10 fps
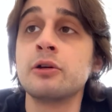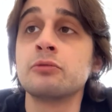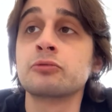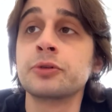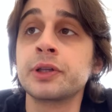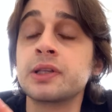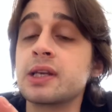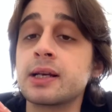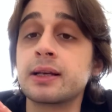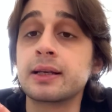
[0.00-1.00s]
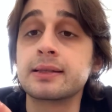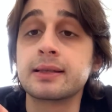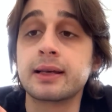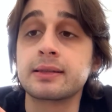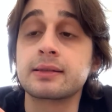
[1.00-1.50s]
really didn't
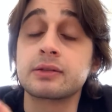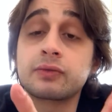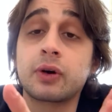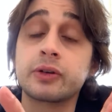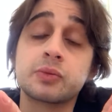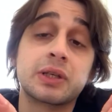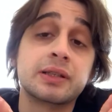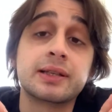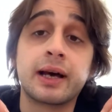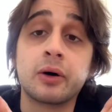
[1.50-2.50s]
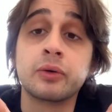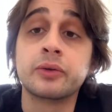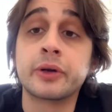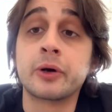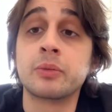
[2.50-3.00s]
exist as far as we can tell,
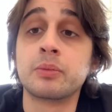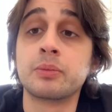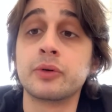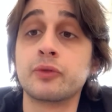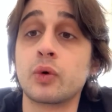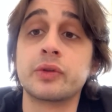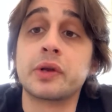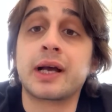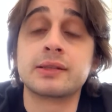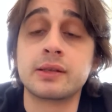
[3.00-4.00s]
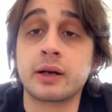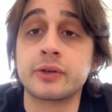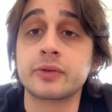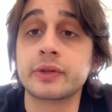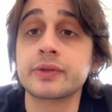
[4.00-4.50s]
before the
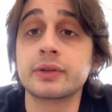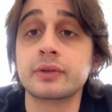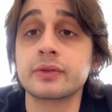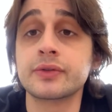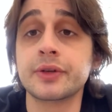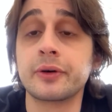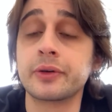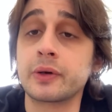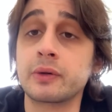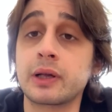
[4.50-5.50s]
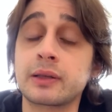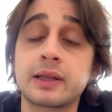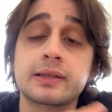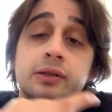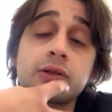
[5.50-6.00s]
1900s. So,
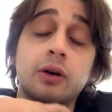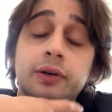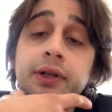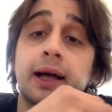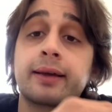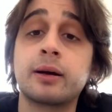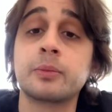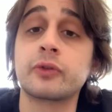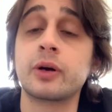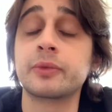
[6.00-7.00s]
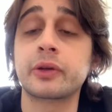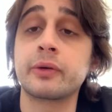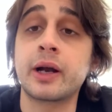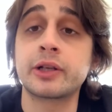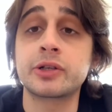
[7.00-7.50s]
that's just the art that I come from, and
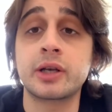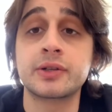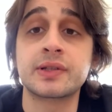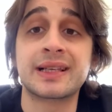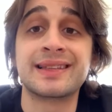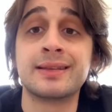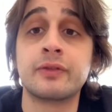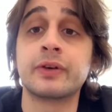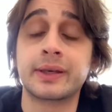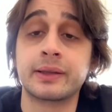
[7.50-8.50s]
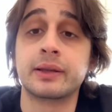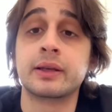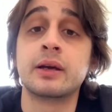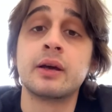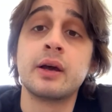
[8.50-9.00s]
karate changed
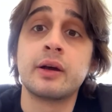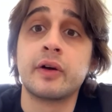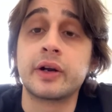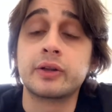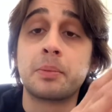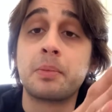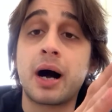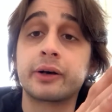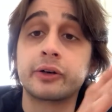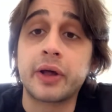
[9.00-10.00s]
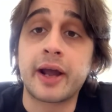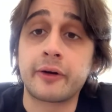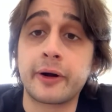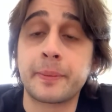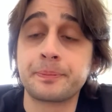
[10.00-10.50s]
significantly, right, in the modern era.